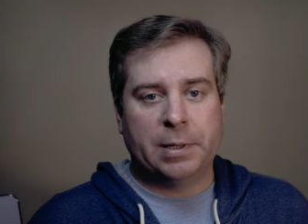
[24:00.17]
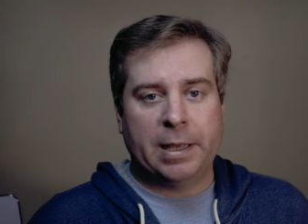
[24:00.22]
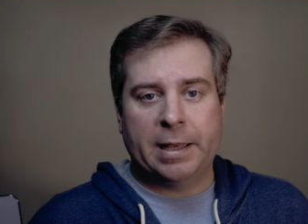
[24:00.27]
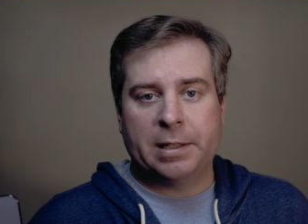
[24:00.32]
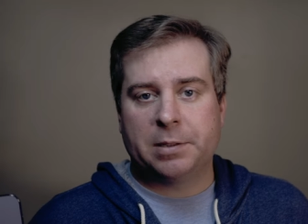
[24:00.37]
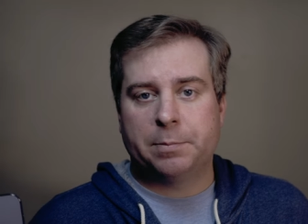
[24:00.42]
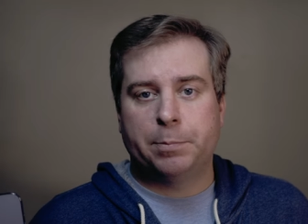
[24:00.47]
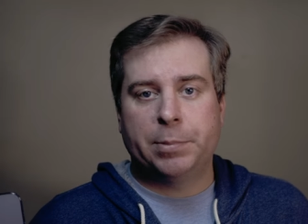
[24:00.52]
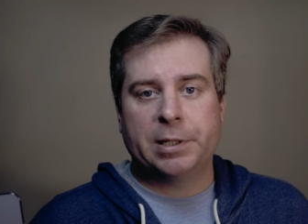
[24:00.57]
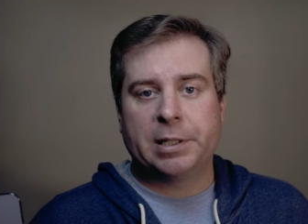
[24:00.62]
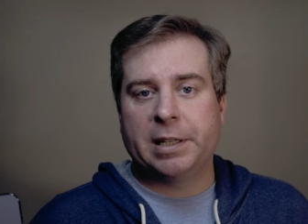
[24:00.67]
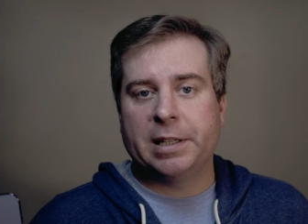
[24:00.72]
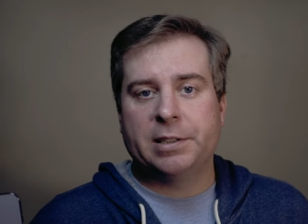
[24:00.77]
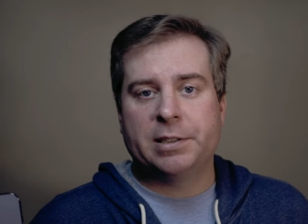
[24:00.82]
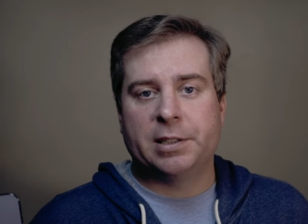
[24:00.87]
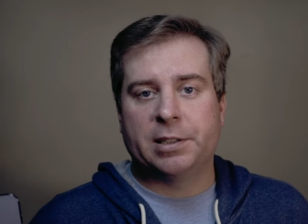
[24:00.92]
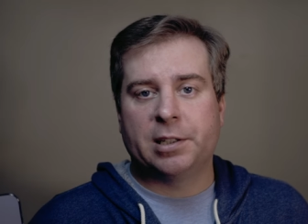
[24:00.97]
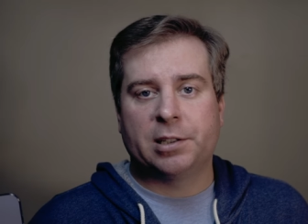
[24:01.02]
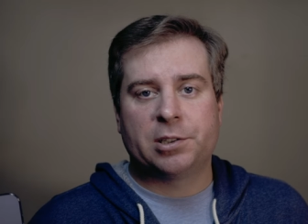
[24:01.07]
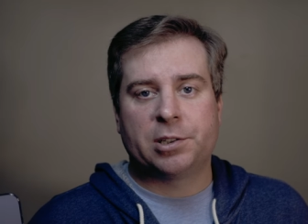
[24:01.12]
has big
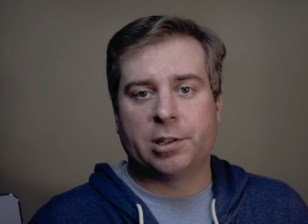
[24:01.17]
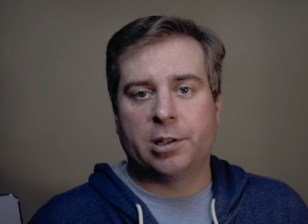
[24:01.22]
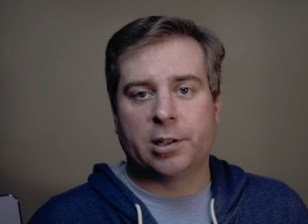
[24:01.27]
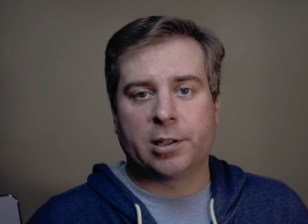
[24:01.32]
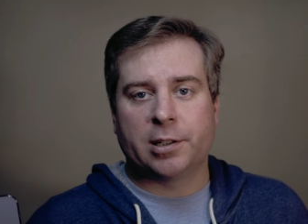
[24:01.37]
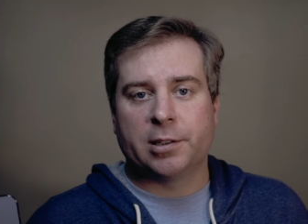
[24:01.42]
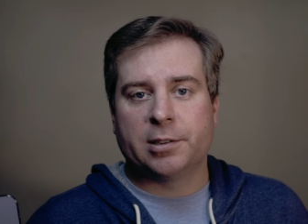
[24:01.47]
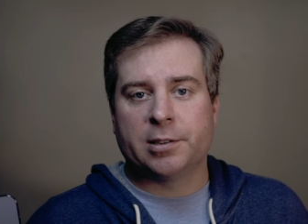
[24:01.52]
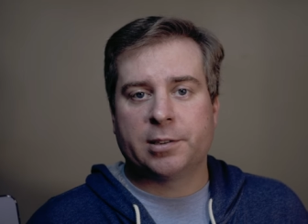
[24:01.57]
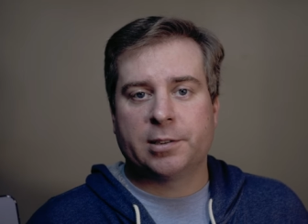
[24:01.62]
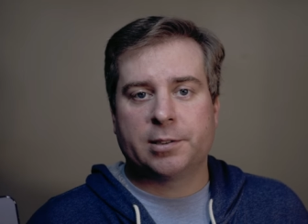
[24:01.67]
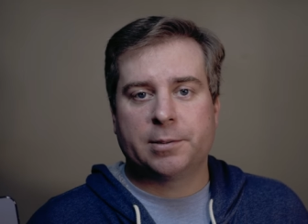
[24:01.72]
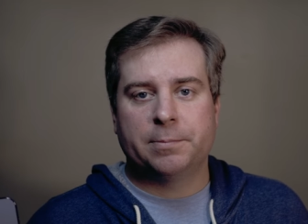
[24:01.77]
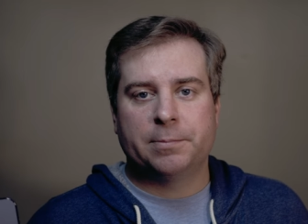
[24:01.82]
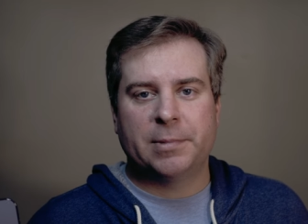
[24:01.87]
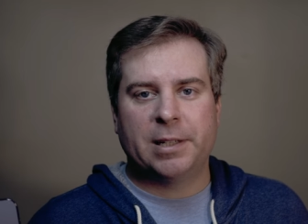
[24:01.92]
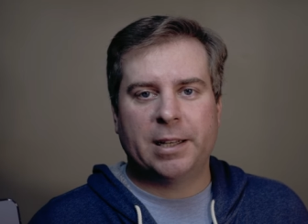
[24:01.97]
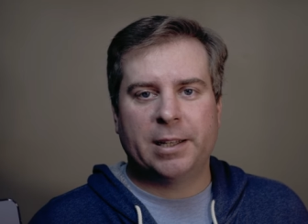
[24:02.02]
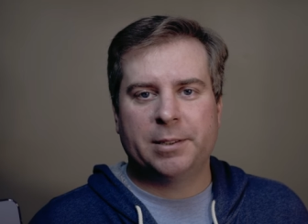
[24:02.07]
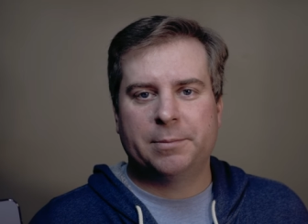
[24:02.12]
easy touch targets.
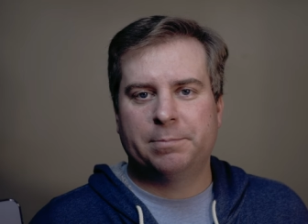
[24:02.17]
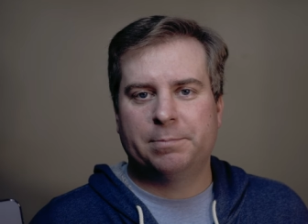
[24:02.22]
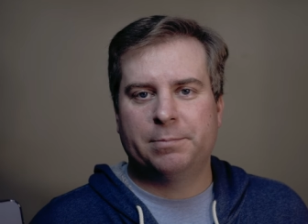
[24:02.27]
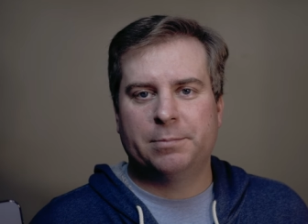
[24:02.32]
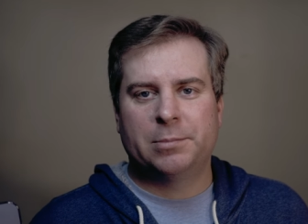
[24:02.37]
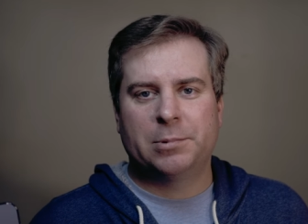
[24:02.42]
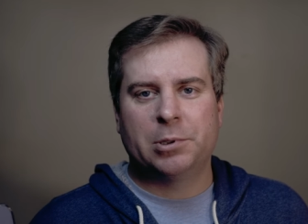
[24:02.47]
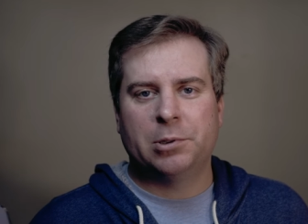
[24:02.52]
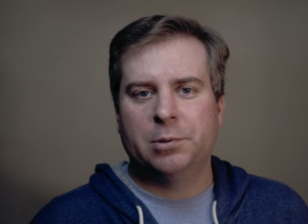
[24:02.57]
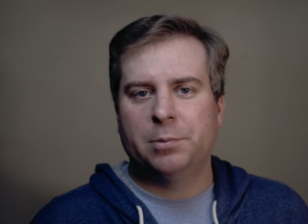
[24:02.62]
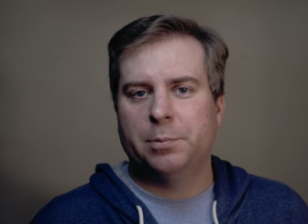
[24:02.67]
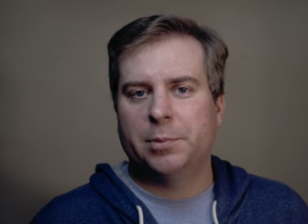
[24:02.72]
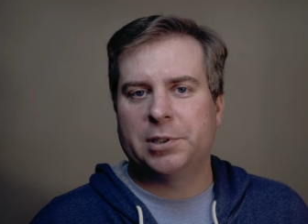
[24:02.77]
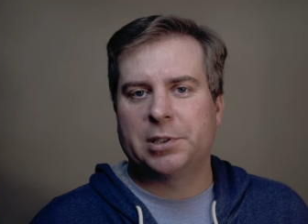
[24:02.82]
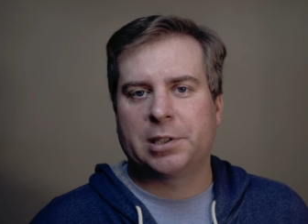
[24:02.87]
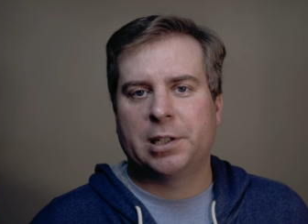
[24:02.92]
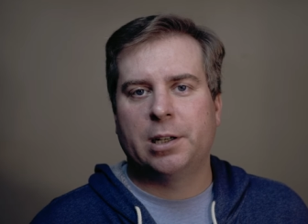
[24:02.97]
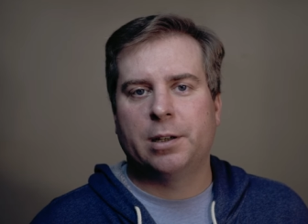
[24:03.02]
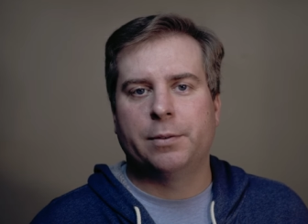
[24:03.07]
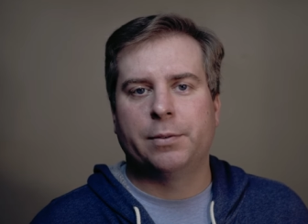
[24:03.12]
I don't
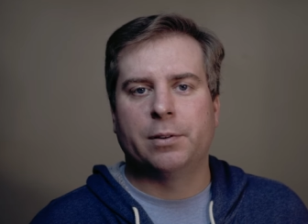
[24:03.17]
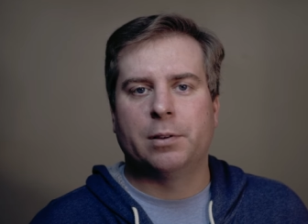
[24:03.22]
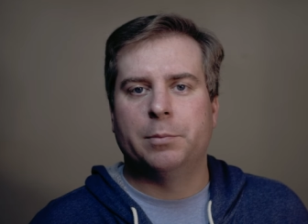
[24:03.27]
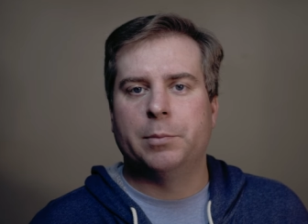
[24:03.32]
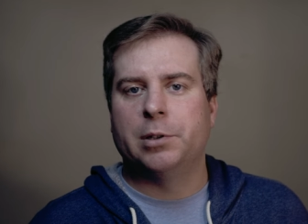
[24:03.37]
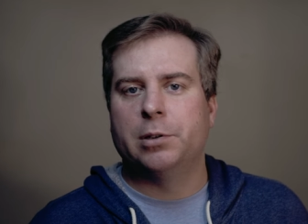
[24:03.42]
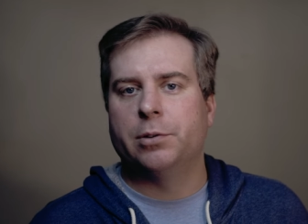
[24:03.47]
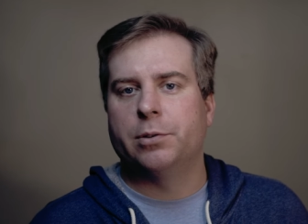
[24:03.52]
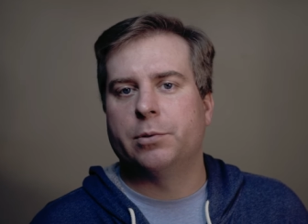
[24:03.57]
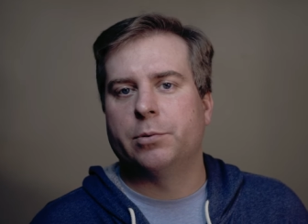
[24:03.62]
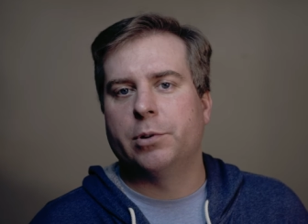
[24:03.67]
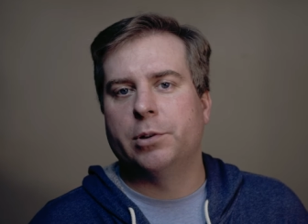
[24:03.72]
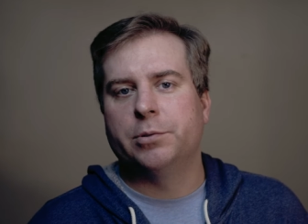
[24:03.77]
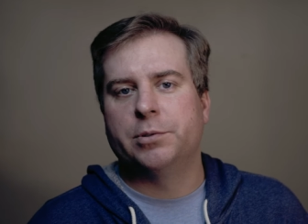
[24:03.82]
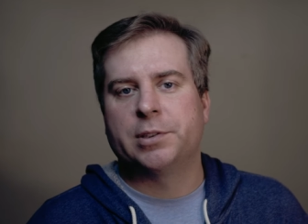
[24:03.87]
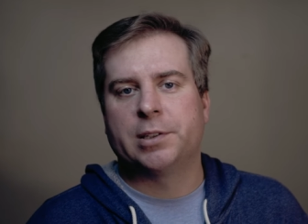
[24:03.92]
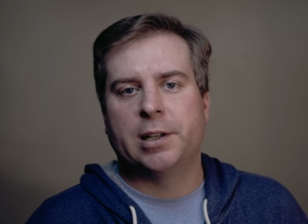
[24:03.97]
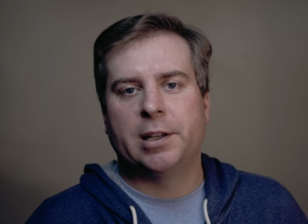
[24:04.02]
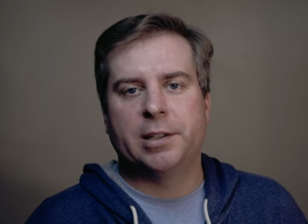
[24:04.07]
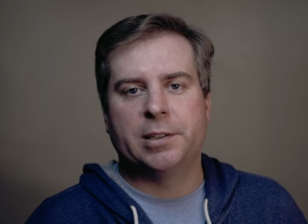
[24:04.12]
much care for the middle of the road
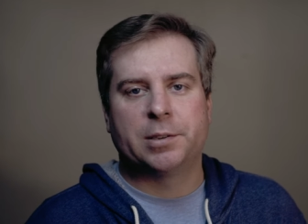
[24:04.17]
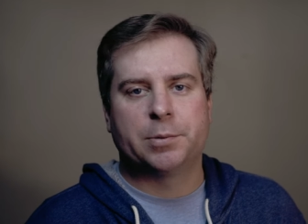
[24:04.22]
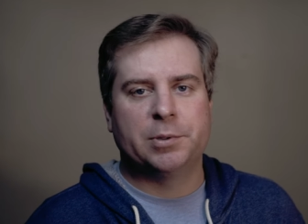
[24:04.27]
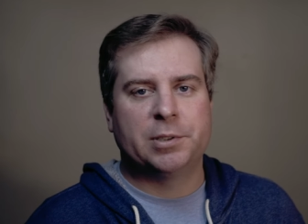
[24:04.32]
size,